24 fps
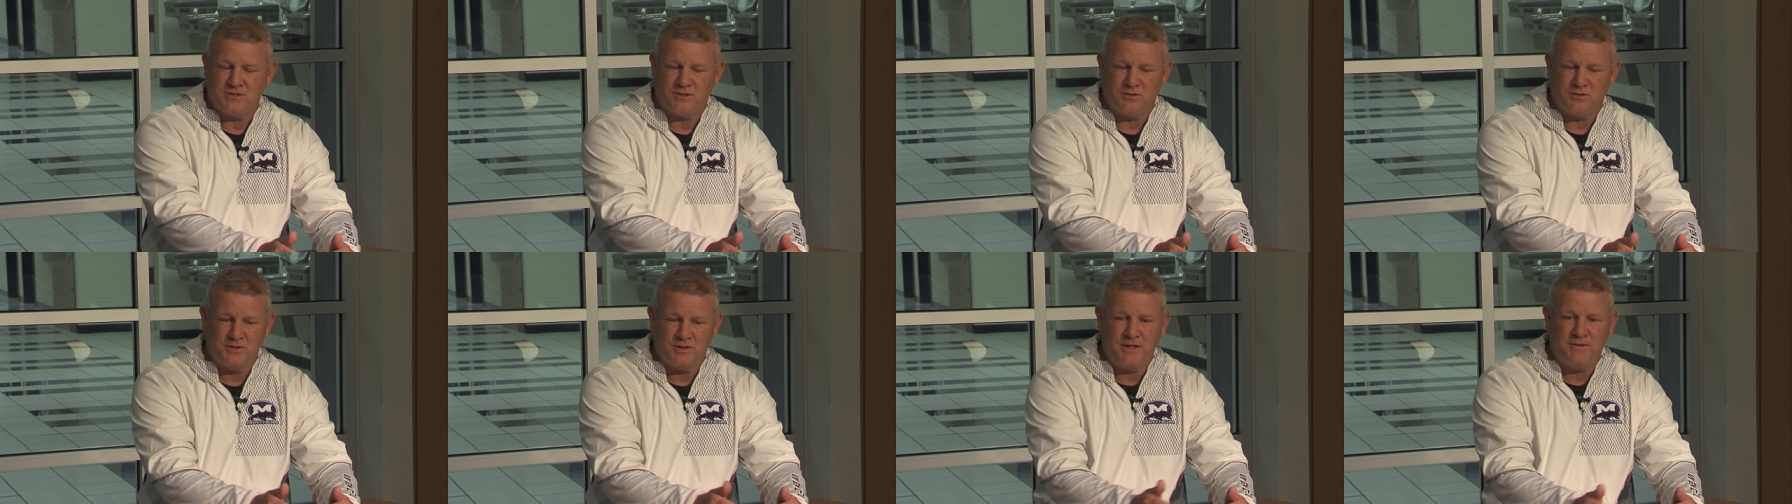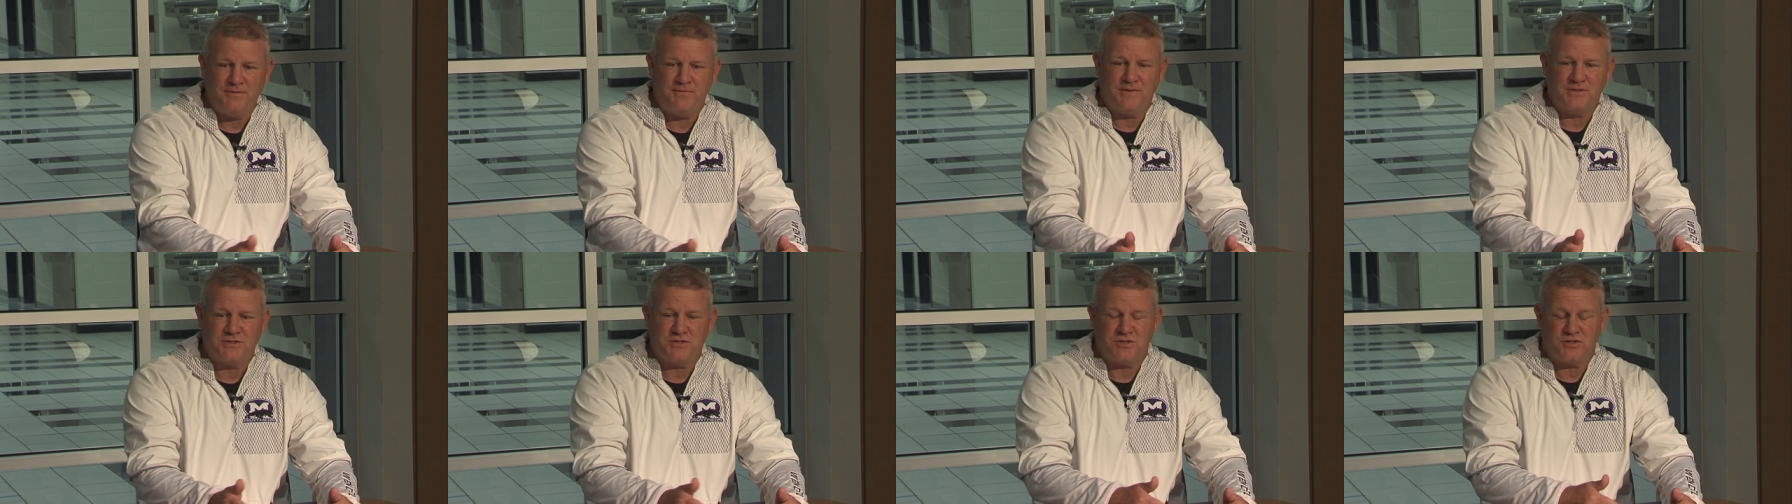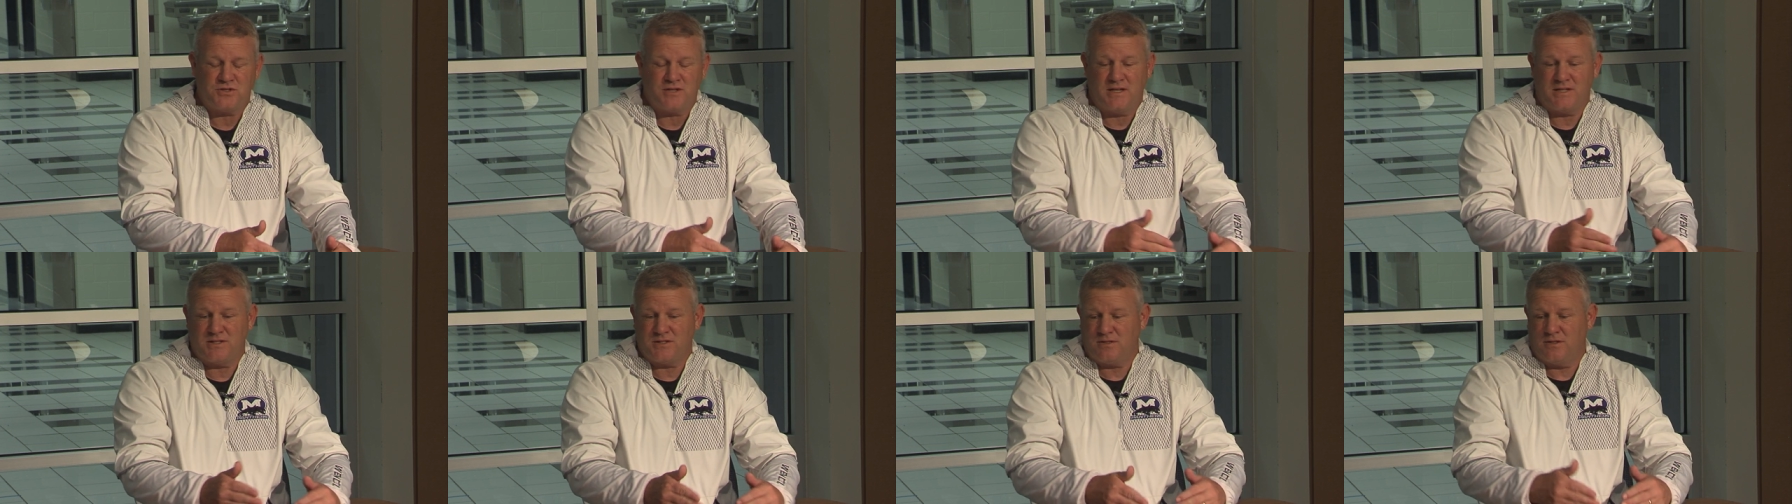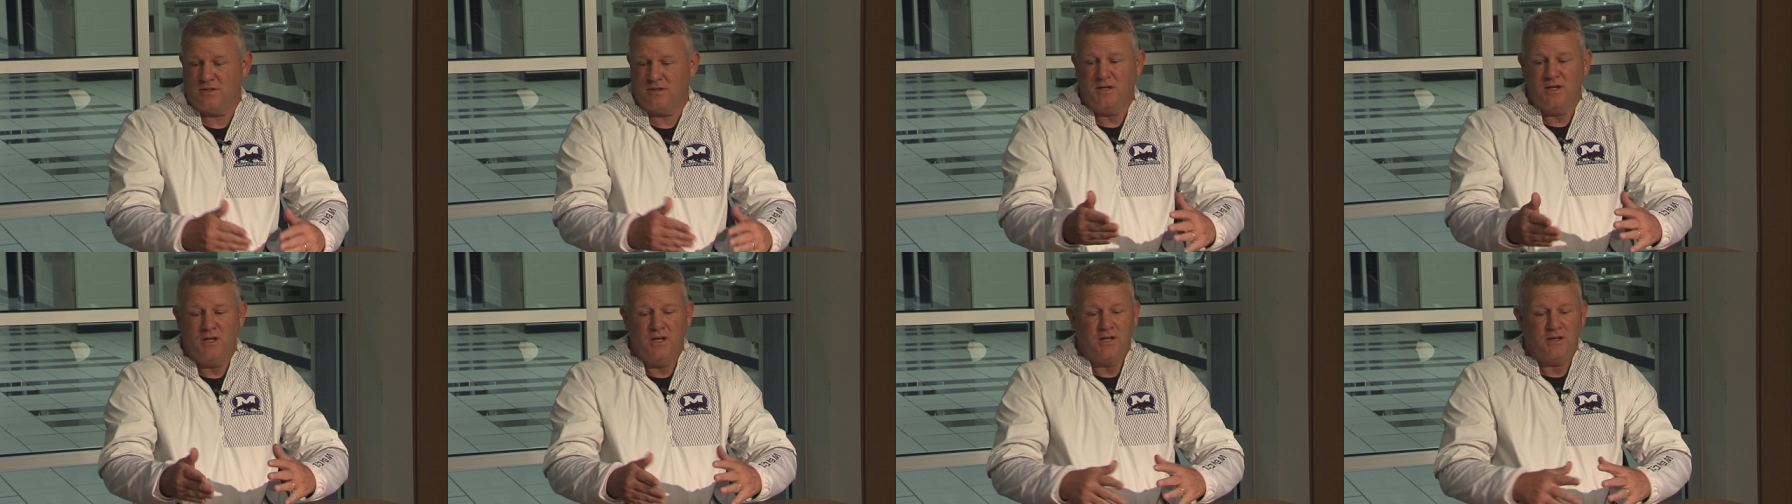So the defense just has
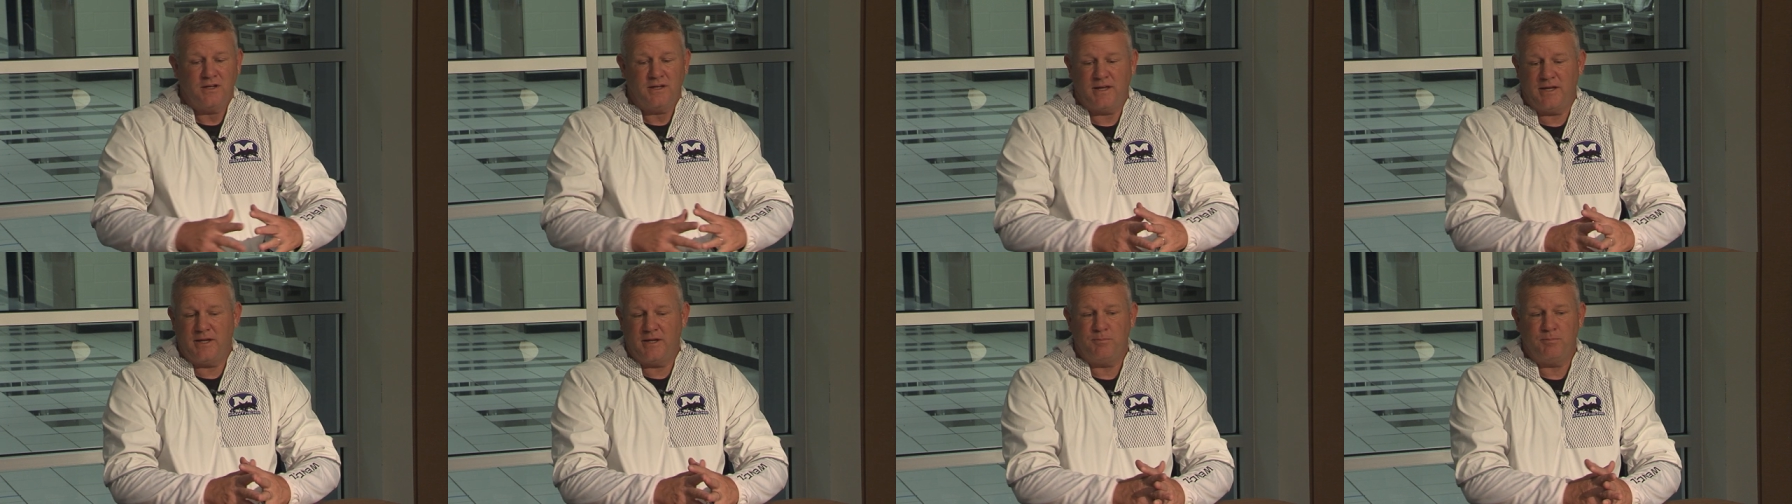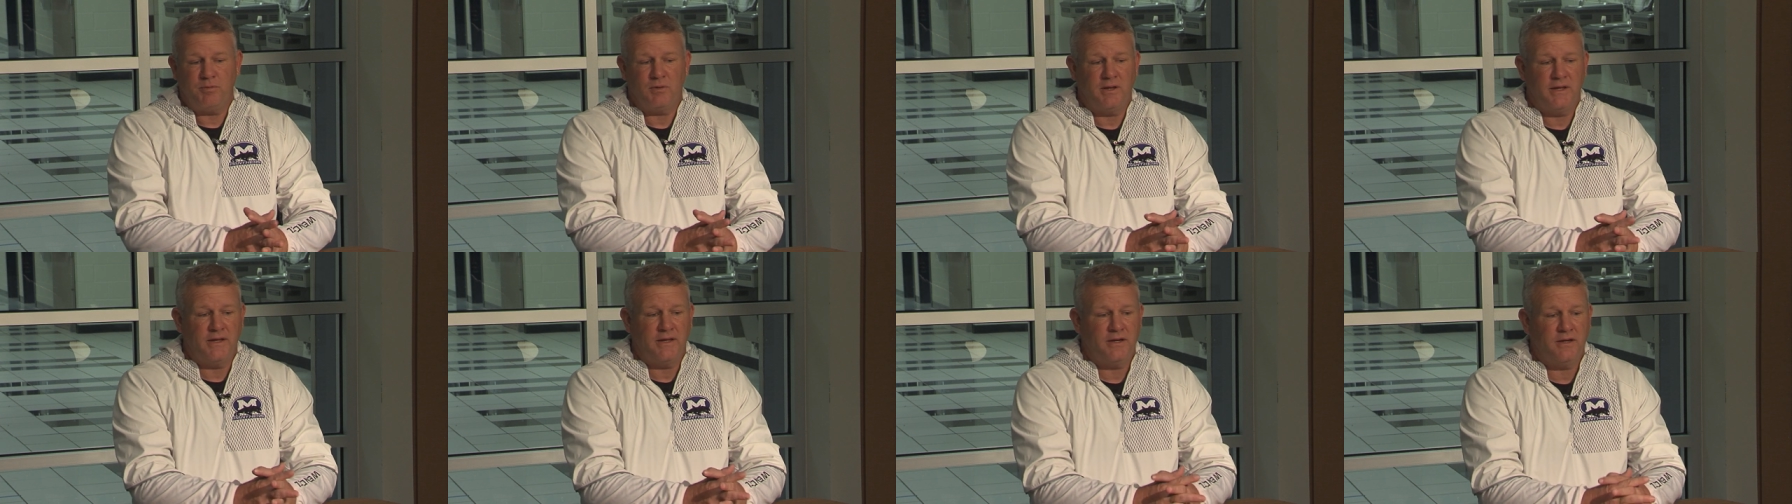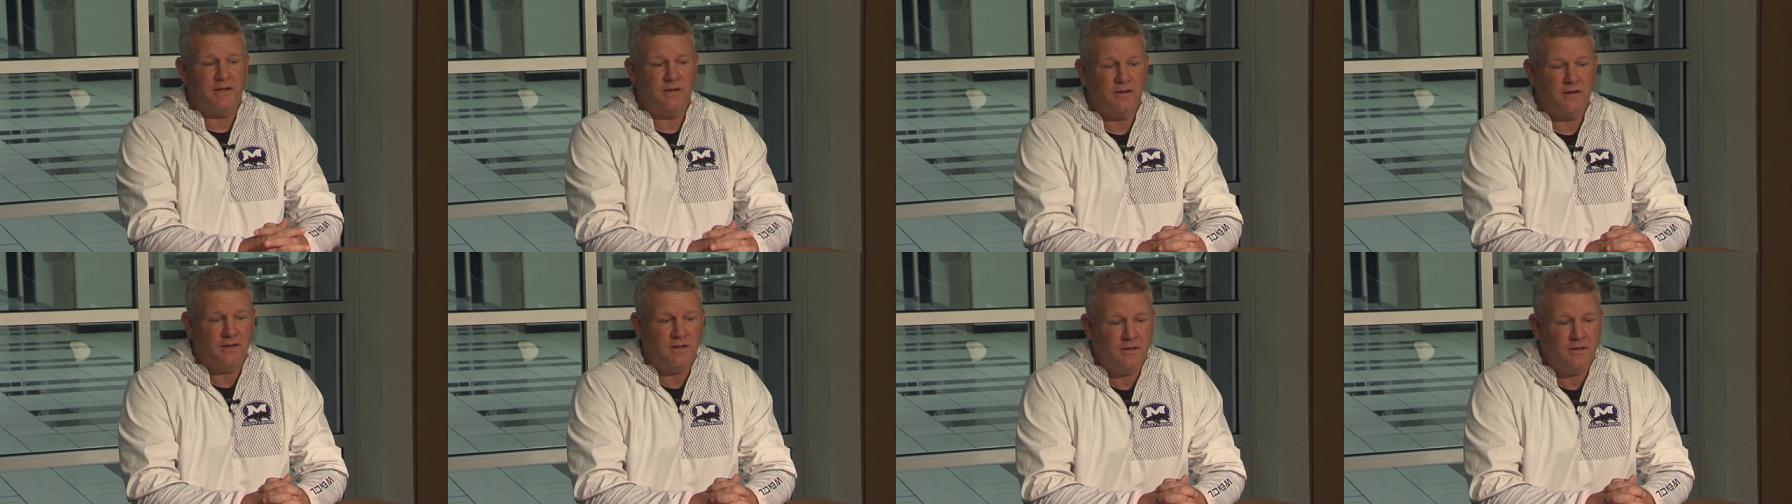to game plan